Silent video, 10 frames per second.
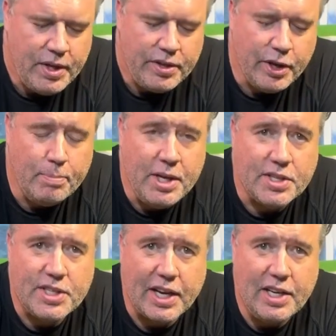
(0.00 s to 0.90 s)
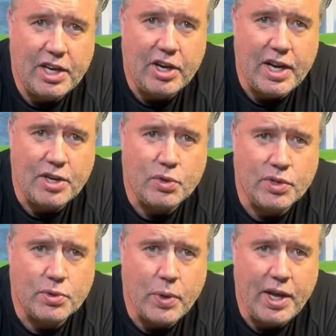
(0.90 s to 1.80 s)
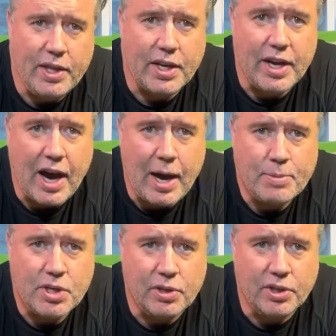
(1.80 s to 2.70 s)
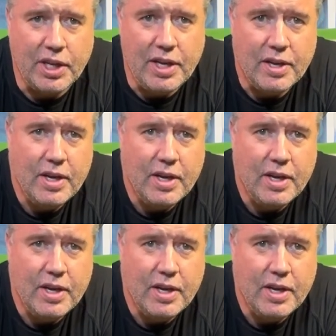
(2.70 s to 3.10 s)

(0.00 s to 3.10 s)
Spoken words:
there'll be a secondary entranceway that can optionally